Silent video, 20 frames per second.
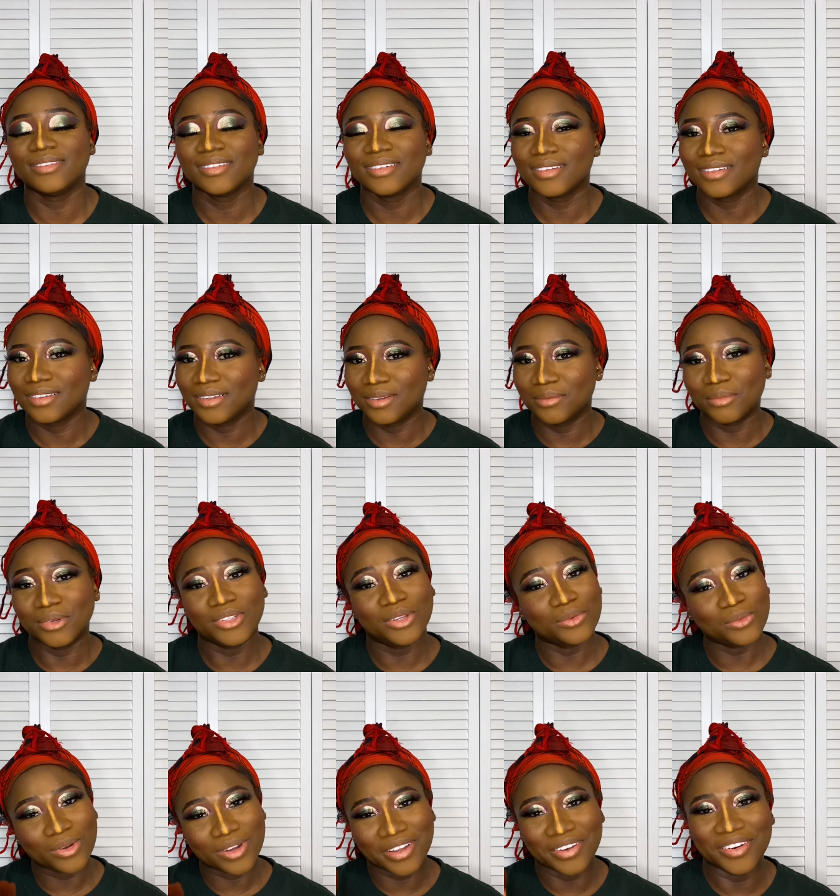but don't walk
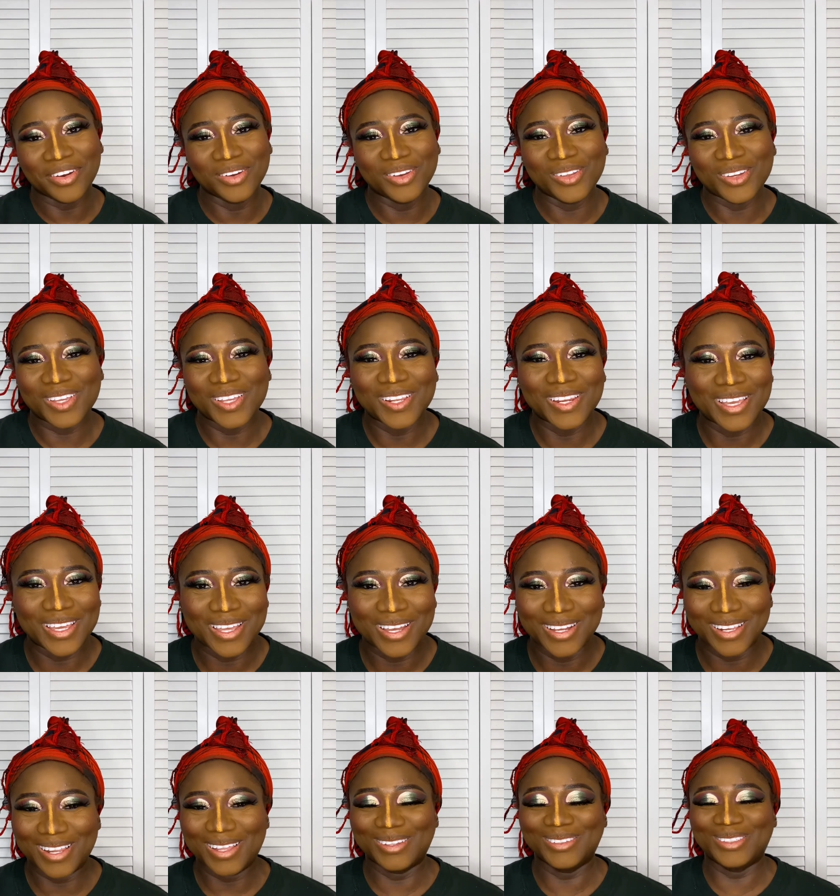around looking like a
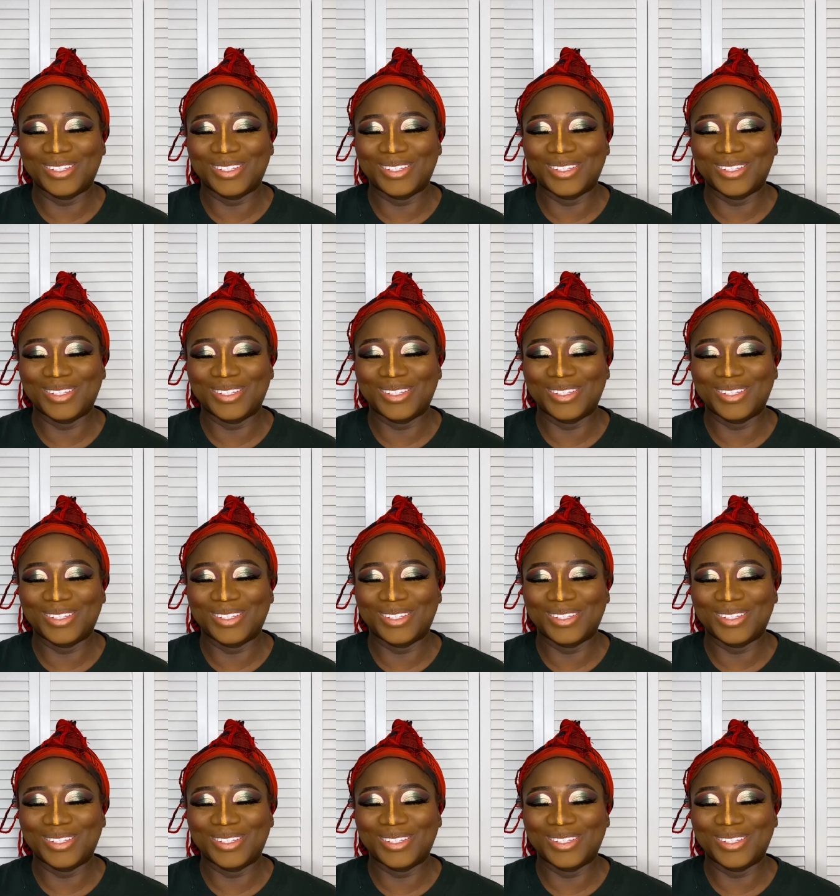clown though.